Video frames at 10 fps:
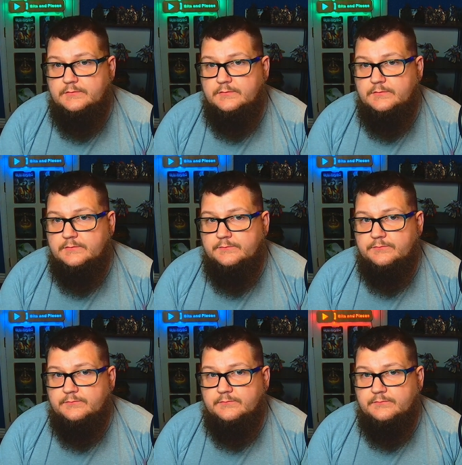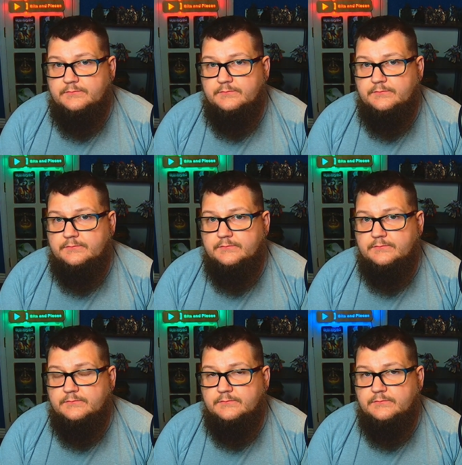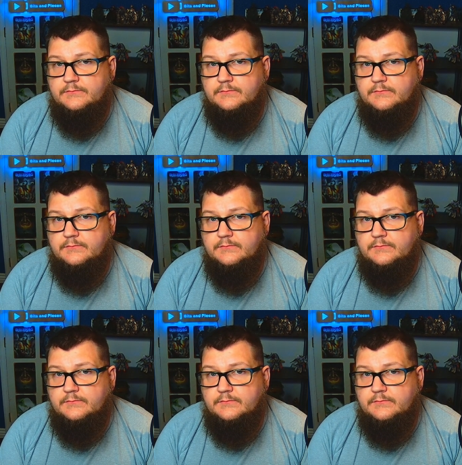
Nothing is said.